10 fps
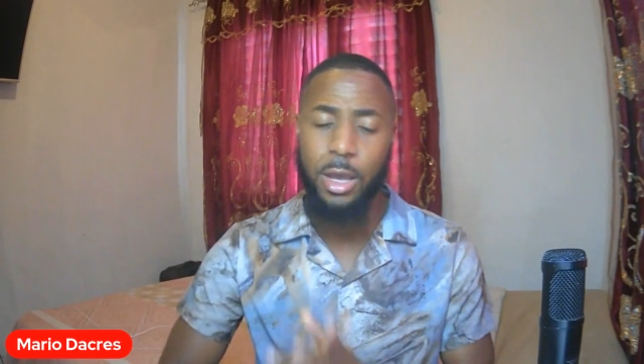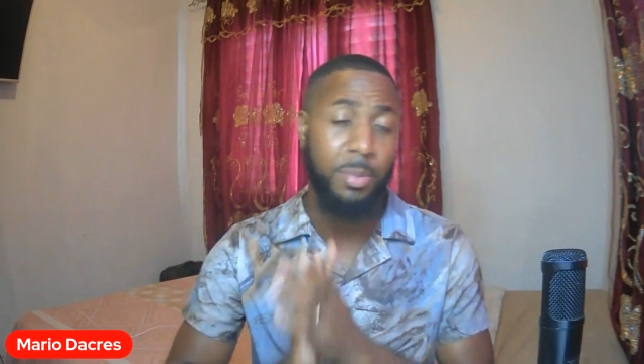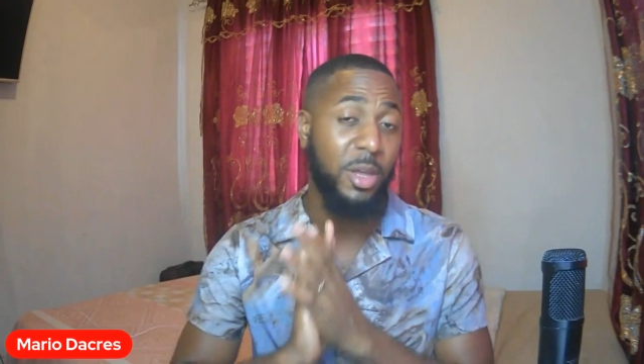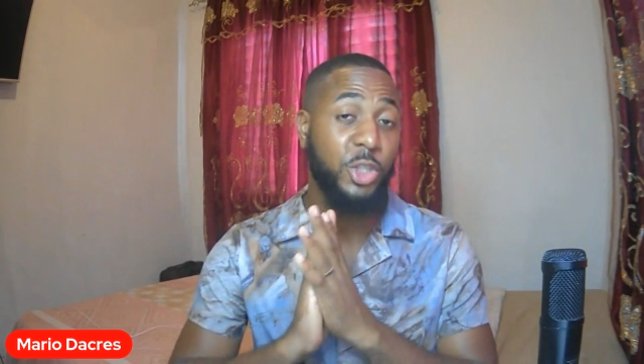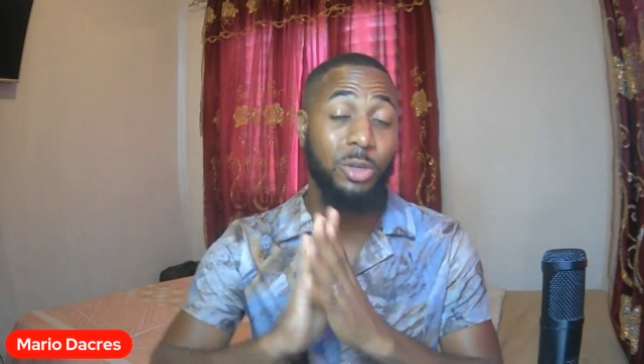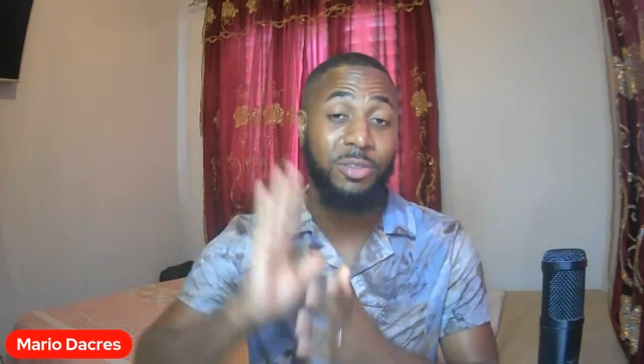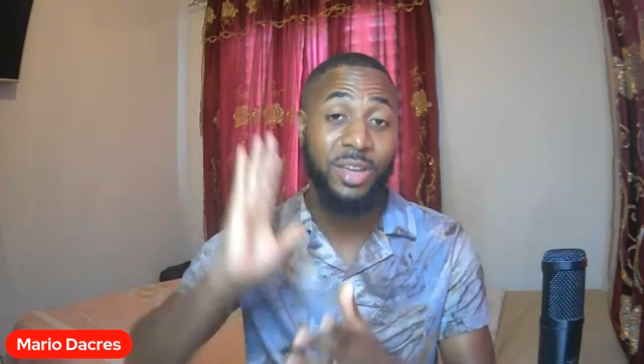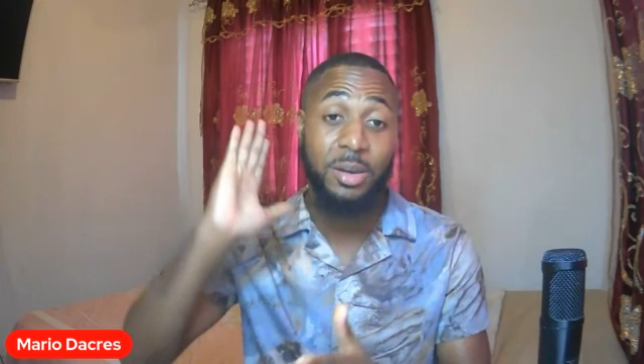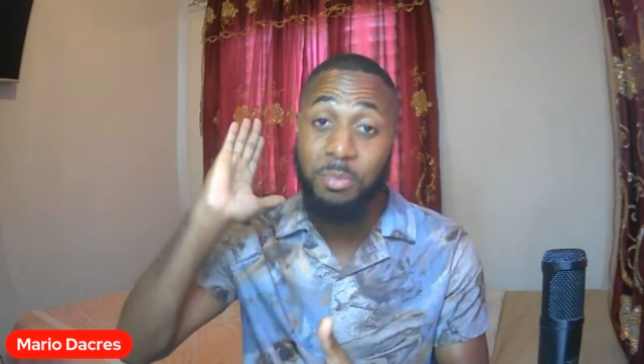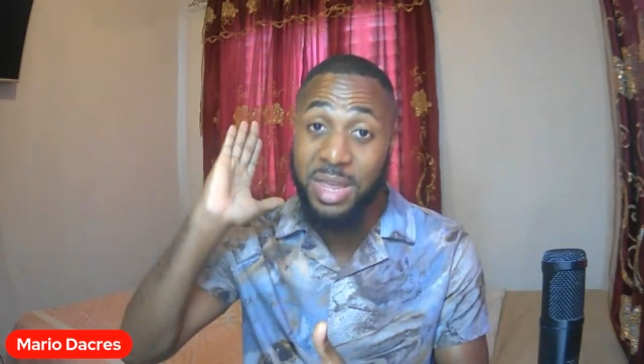I'm not sure if I
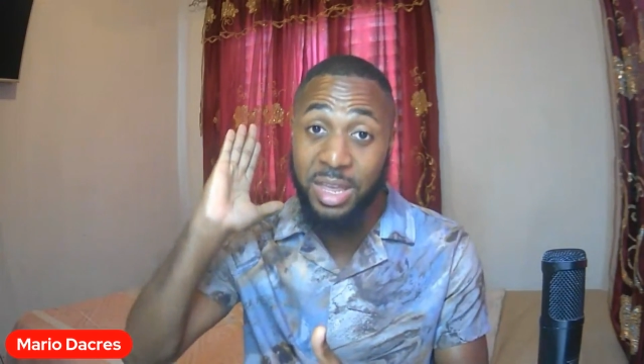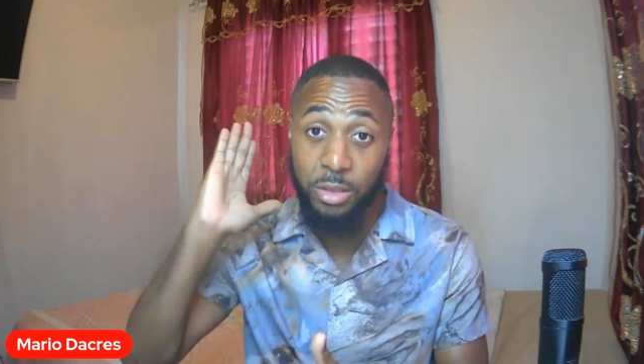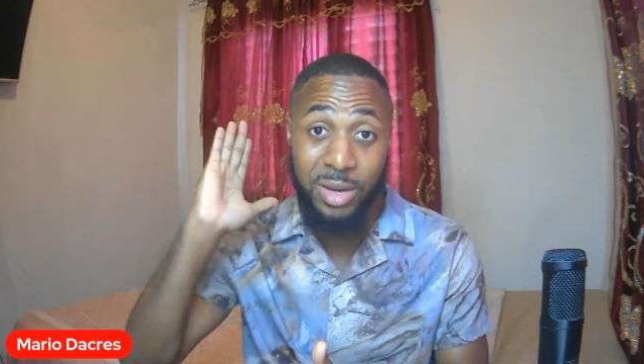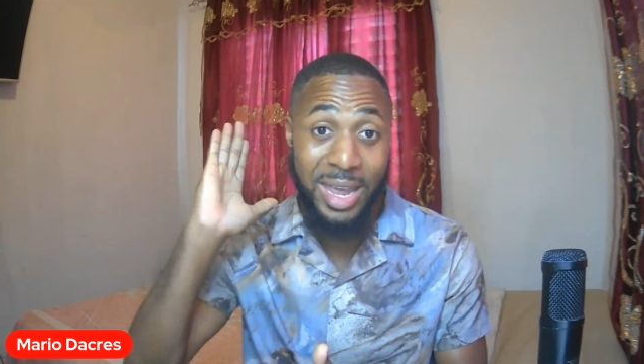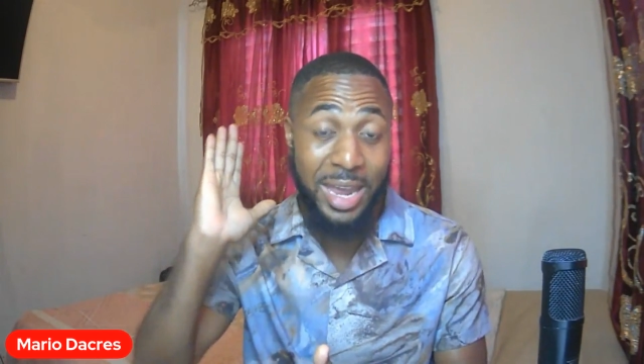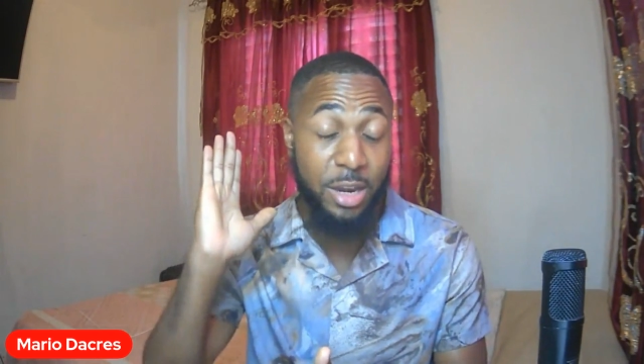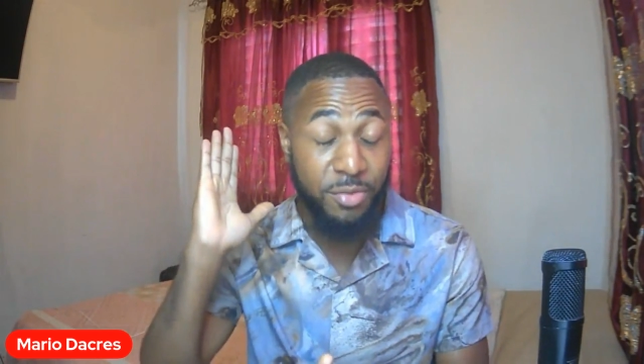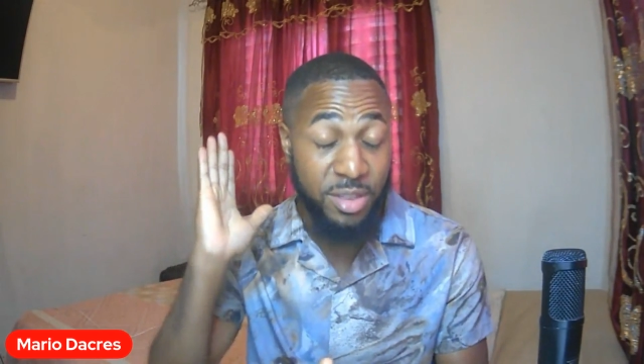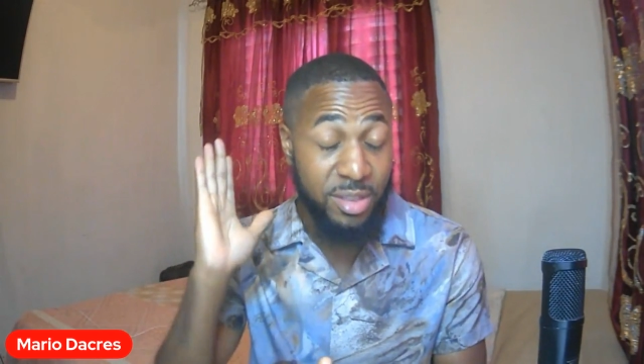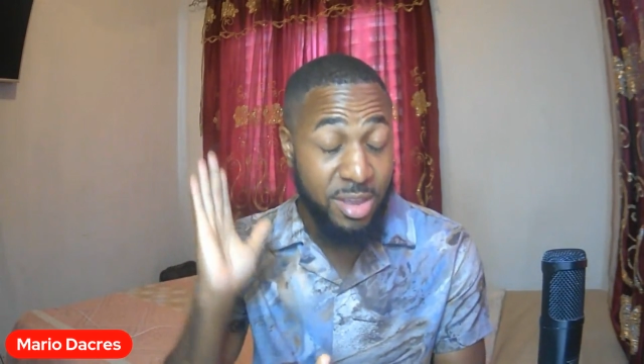can make it to the end of
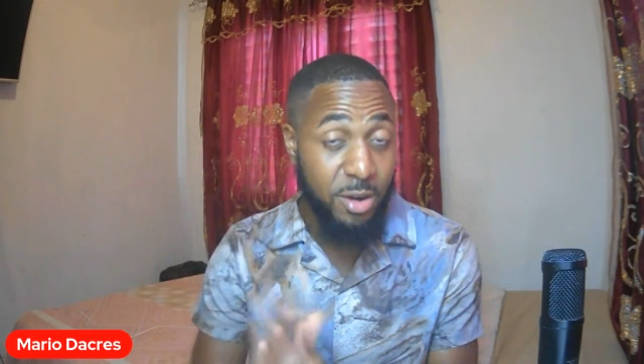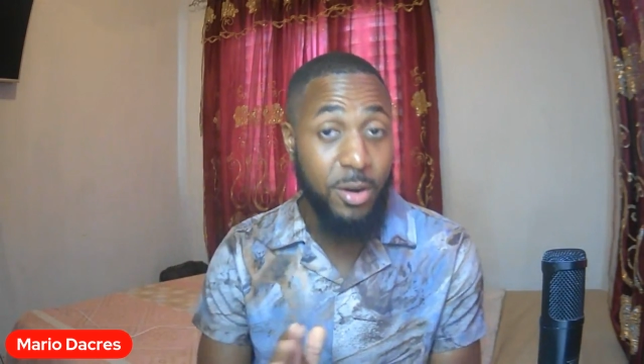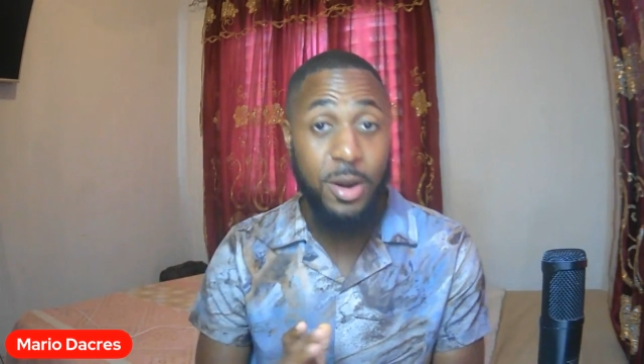this year,